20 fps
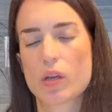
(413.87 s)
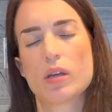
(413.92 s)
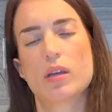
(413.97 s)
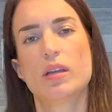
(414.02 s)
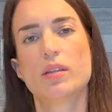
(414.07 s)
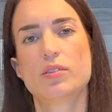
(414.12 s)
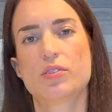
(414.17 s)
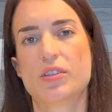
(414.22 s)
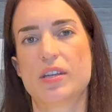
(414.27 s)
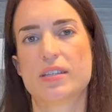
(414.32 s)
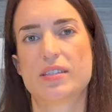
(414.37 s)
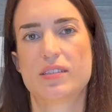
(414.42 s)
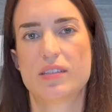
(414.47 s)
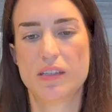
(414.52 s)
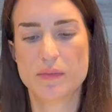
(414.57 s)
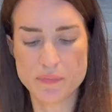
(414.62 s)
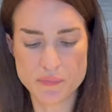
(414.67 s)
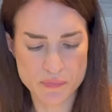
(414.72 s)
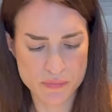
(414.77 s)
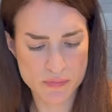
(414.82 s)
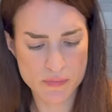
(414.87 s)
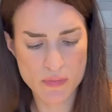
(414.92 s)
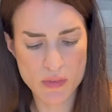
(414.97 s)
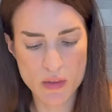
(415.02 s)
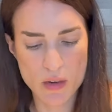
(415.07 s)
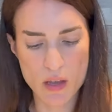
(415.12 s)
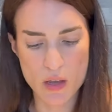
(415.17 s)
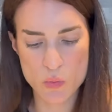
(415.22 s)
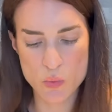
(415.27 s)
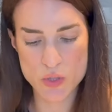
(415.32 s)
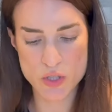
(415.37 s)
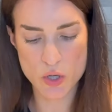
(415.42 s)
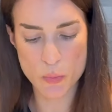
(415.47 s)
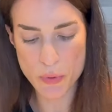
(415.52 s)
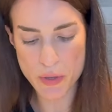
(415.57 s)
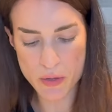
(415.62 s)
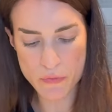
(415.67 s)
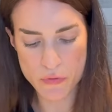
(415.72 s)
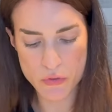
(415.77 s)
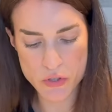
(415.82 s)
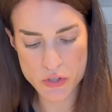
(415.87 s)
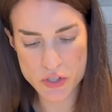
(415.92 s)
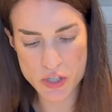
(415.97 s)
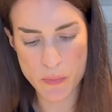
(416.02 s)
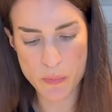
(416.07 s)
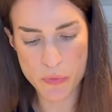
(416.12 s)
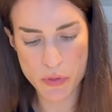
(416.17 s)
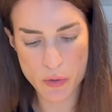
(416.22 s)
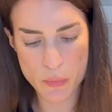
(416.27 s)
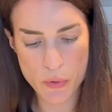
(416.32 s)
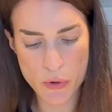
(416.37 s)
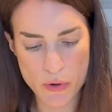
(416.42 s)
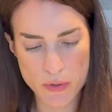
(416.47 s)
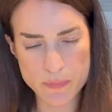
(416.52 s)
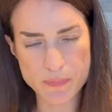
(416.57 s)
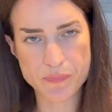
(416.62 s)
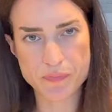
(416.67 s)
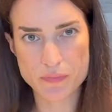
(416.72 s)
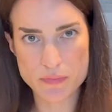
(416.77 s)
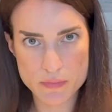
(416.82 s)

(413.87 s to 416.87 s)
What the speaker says: It's tasty. I was hoping for something more